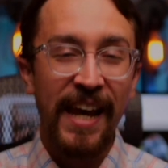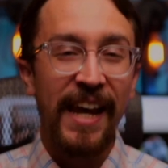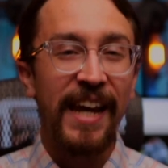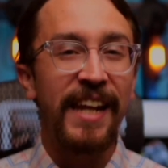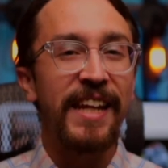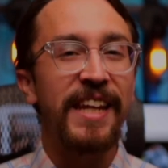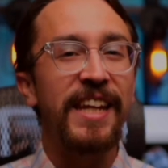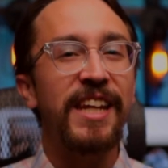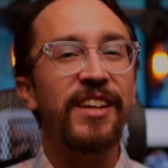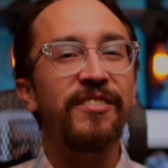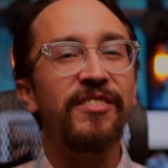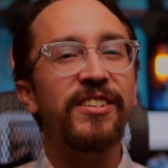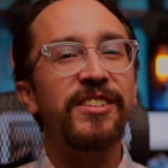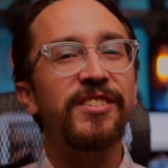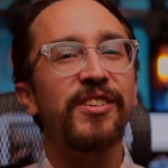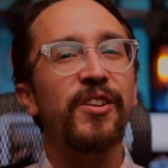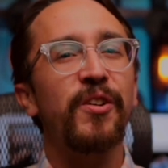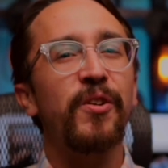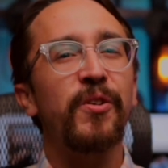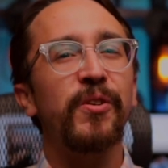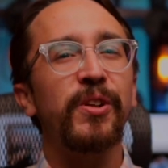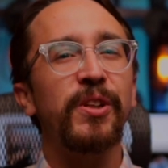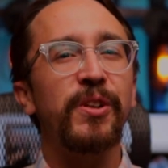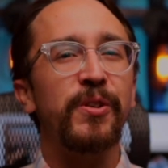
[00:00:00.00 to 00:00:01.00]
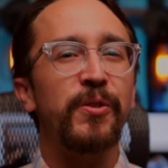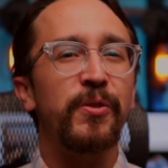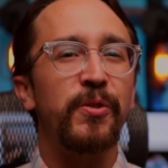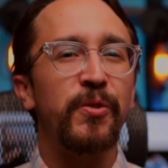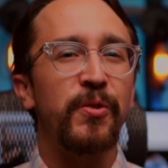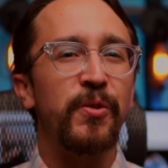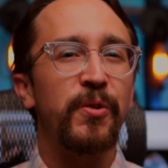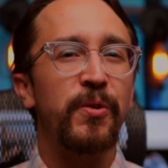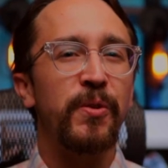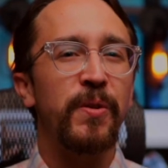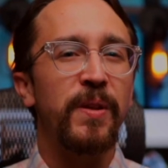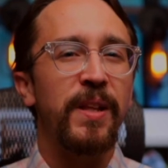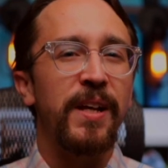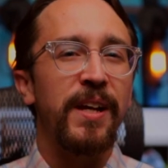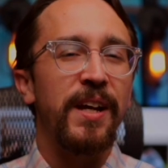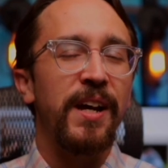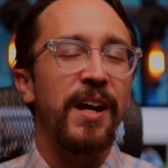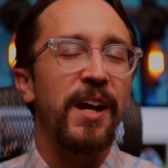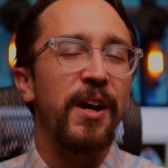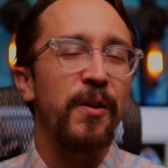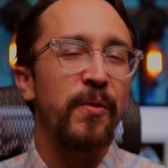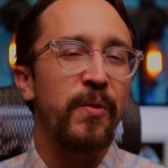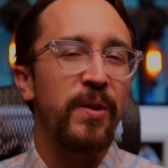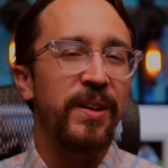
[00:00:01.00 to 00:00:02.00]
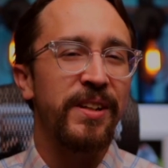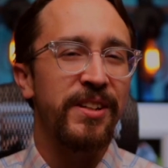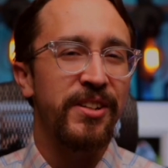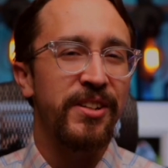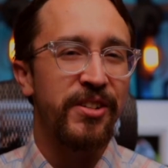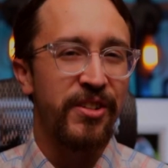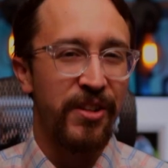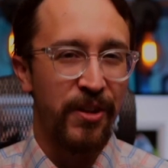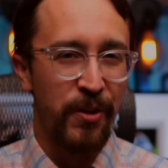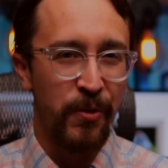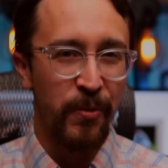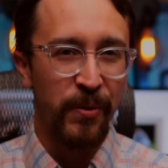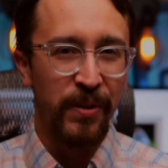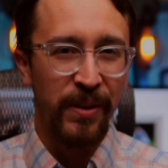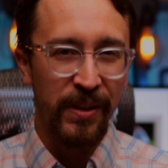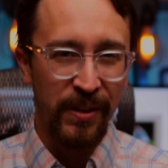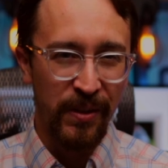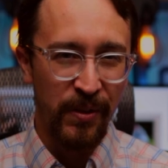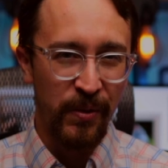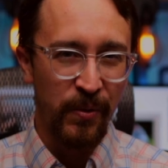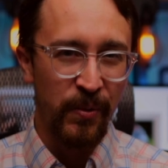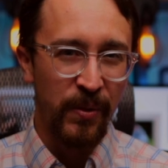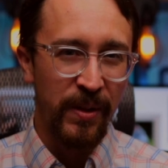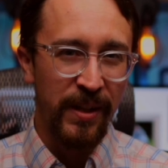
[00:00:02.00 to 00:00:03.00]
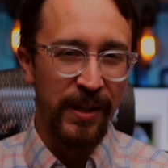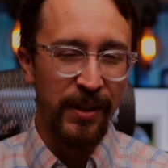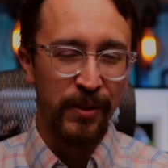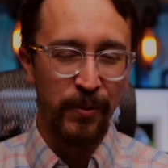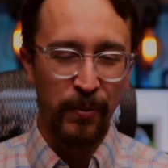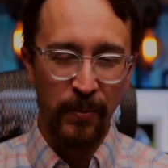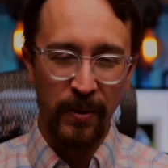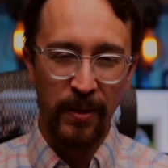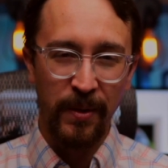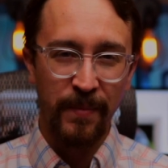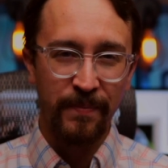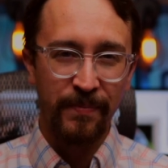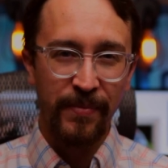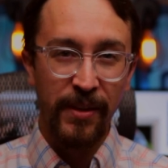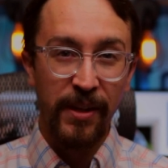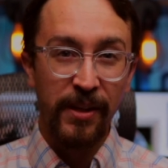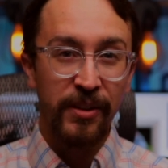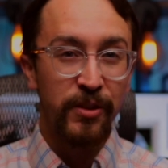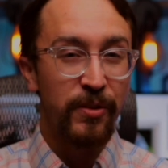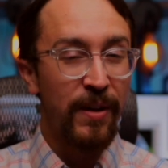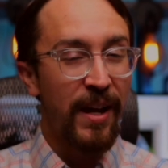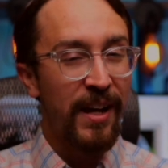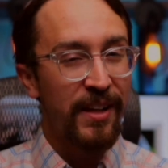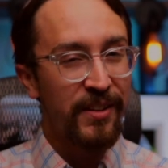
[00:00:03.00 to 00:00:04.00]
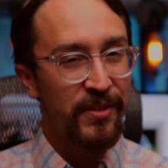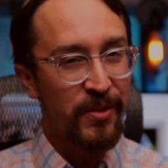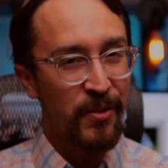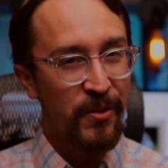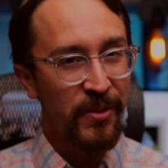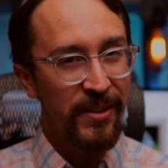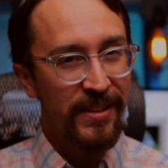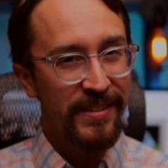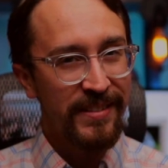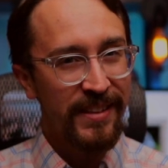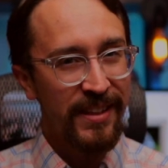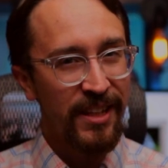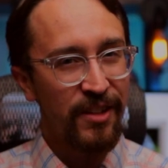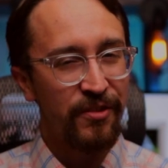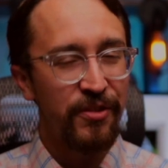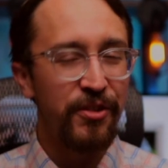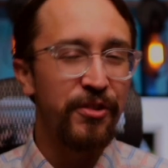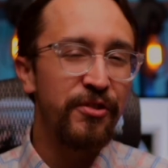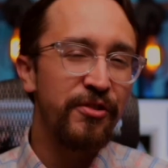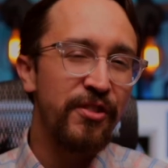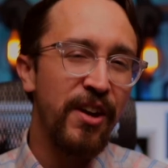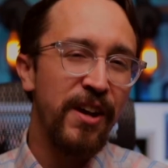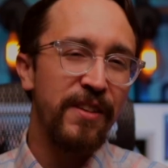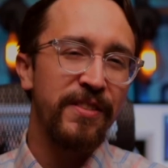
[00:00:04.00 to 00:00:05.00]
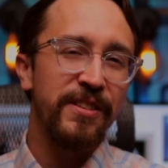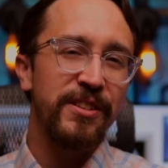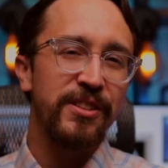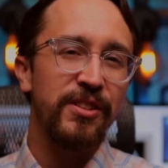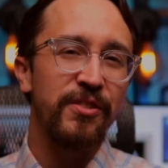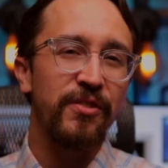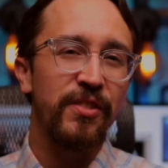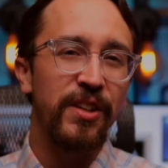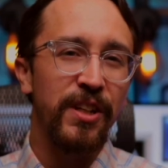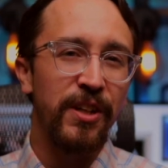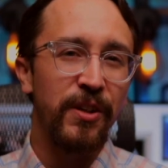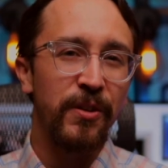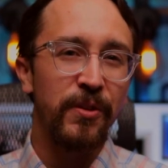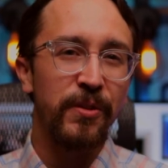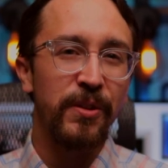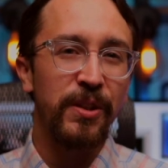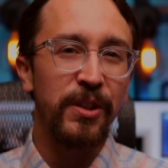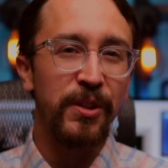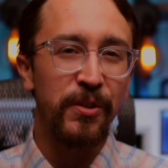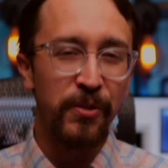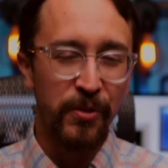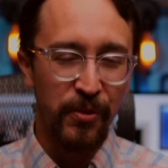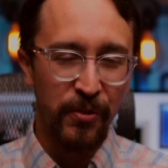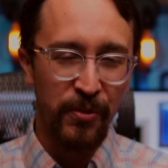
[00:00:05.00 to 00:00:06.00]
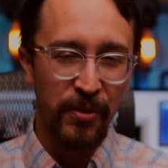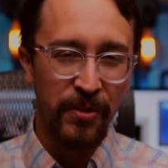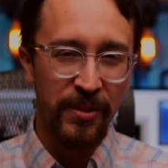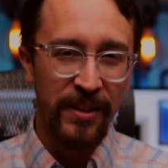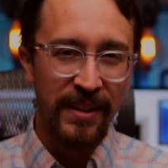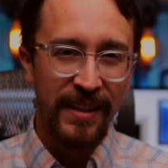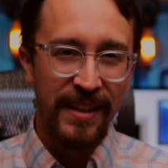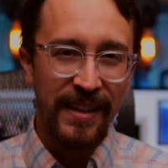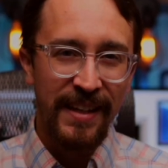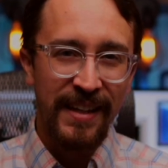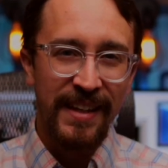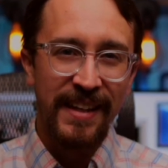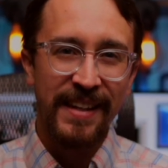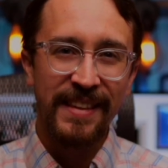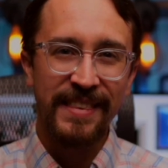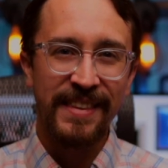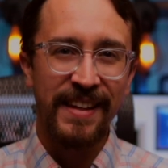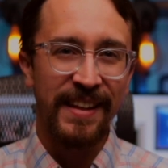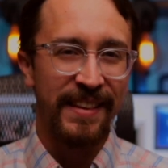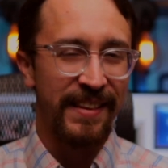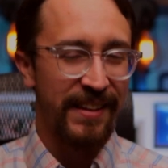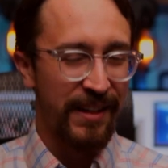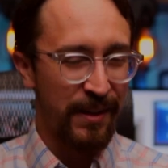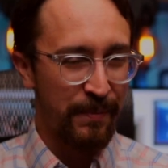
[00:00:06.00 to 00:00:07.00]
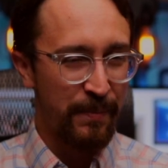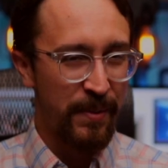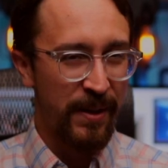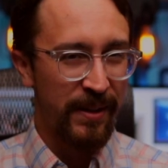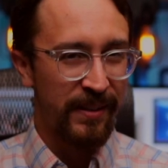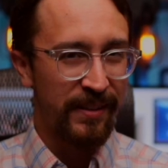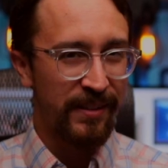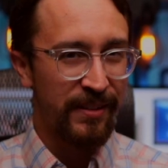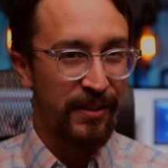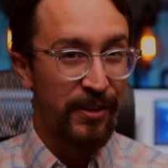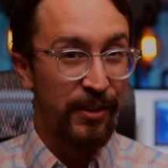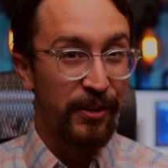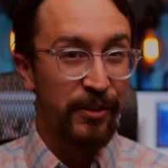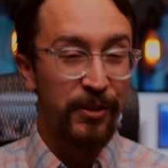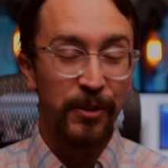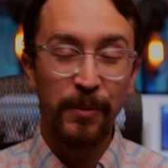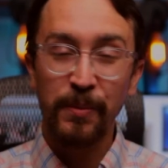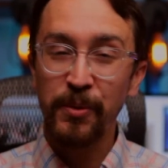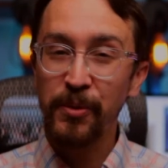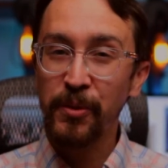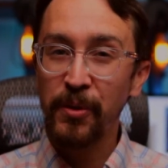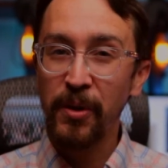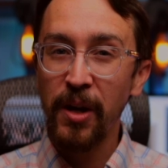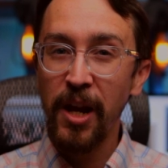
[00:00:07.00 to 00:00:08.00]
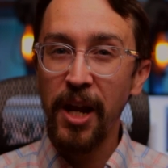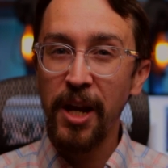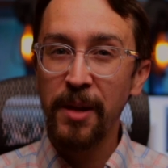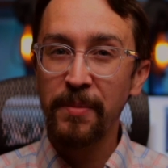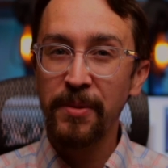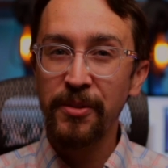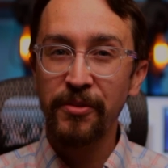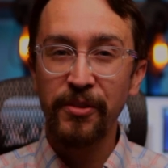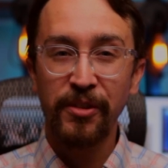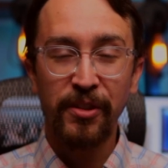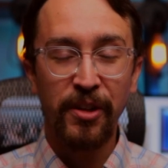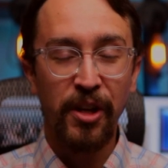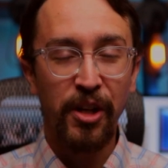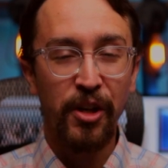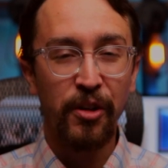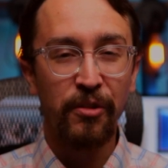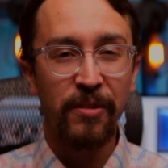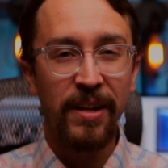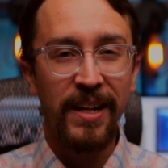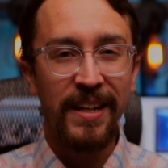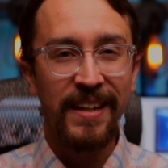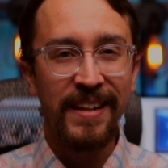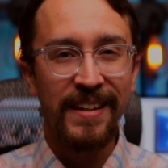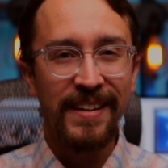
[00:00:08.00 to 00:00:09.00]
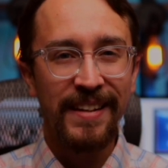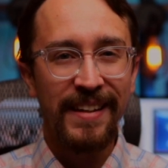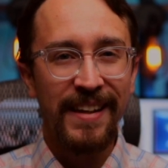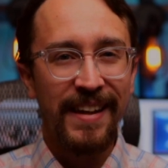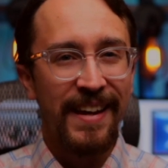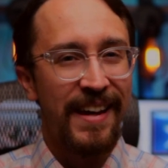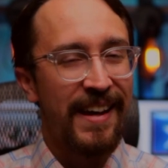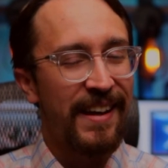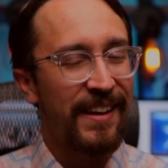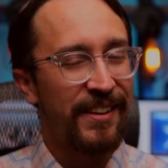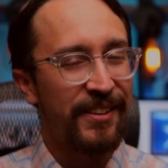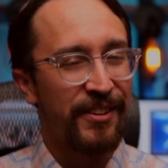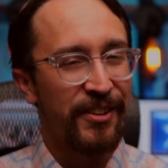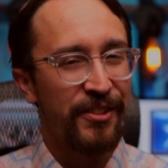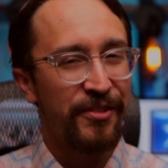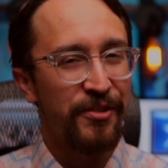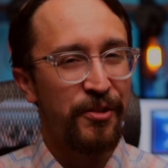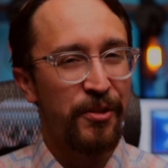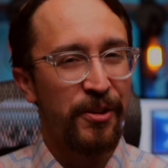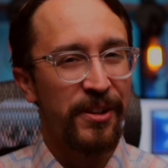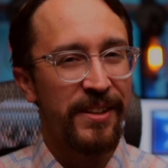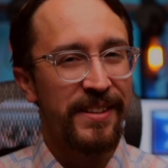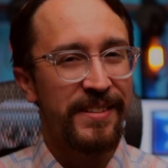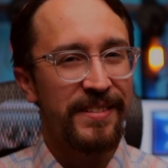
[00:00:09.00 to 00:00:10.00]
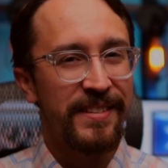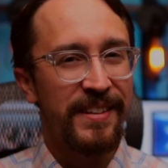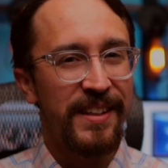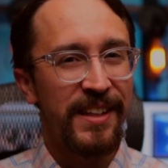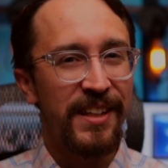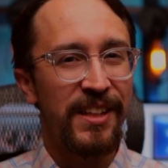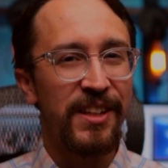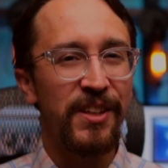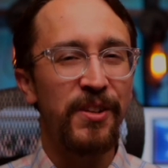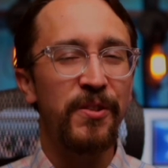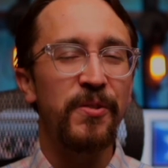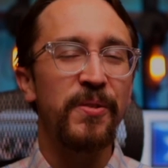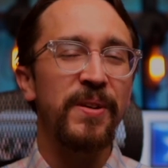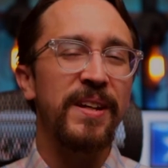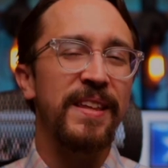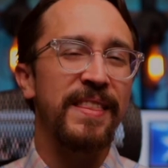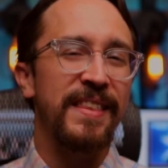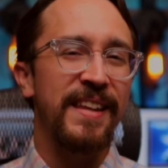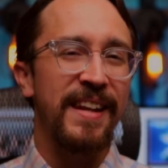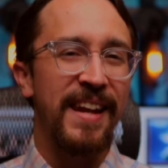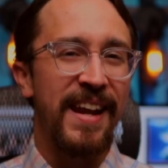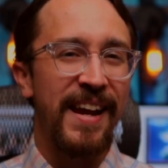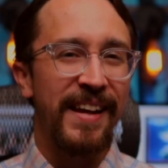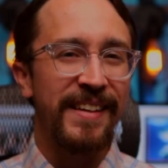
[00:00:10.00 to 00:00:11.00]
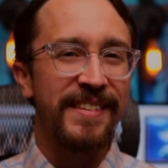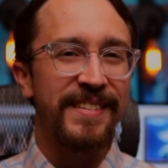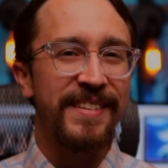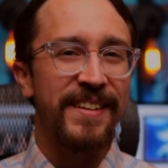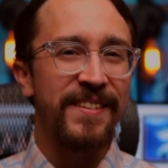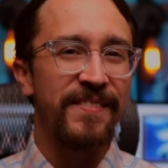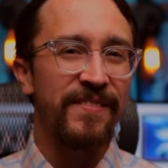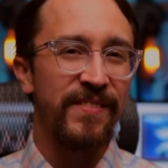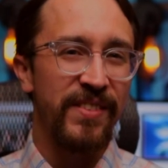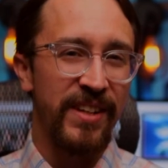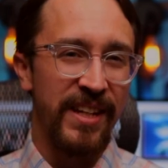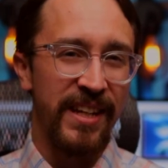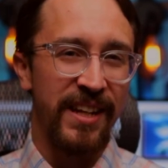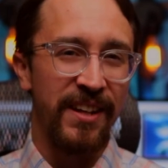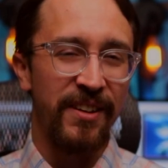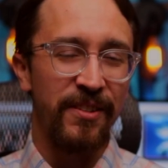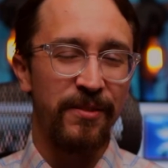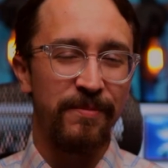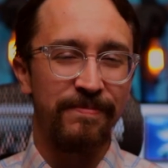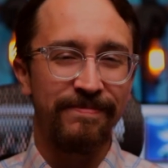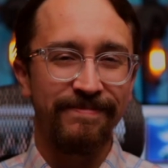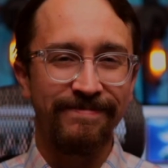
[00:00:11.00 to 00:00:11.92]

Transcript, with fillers: And if it's at all useful, I want to share it with you as well. So as always, if you found this video useful, hit that like button, subscribe if you're not already, and I look forward to seeing you in the next video.